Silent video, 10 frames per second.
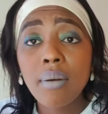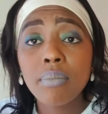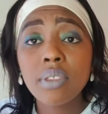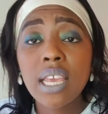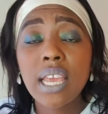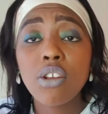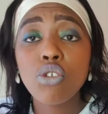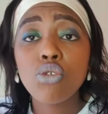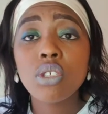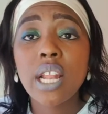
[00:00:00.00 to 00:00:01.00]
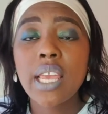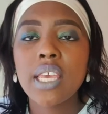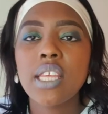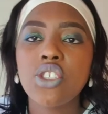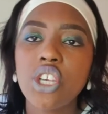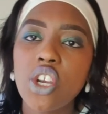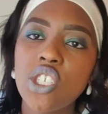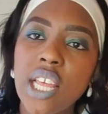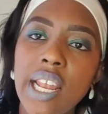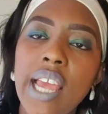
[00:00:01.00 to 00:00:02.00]
they can use like either check or
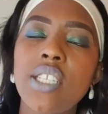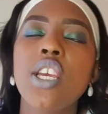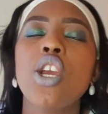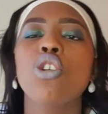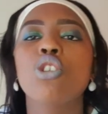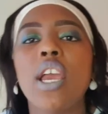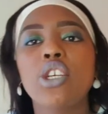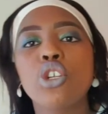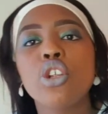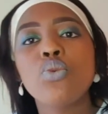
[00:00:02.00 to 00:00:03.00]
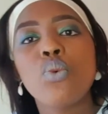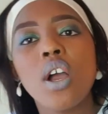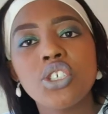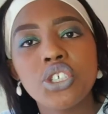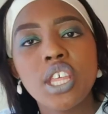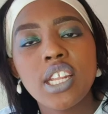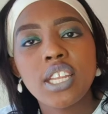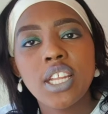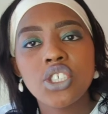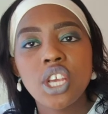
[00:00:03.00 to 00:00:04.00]
sunlight to actually wash their
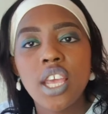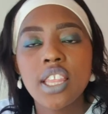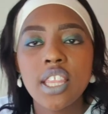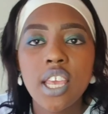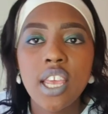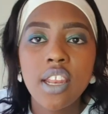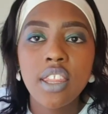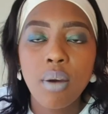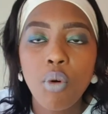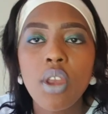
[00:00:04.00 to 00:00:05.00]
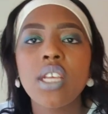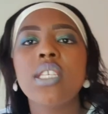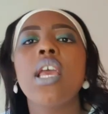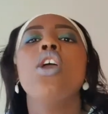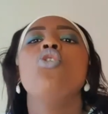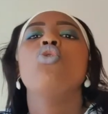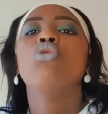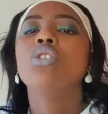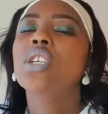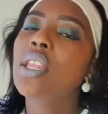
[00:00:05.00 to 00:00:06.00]
denture in the mornings. You
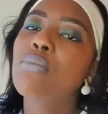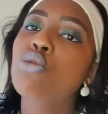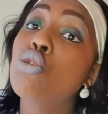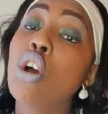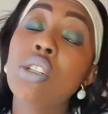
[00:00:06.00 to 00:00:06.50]
also tell them to not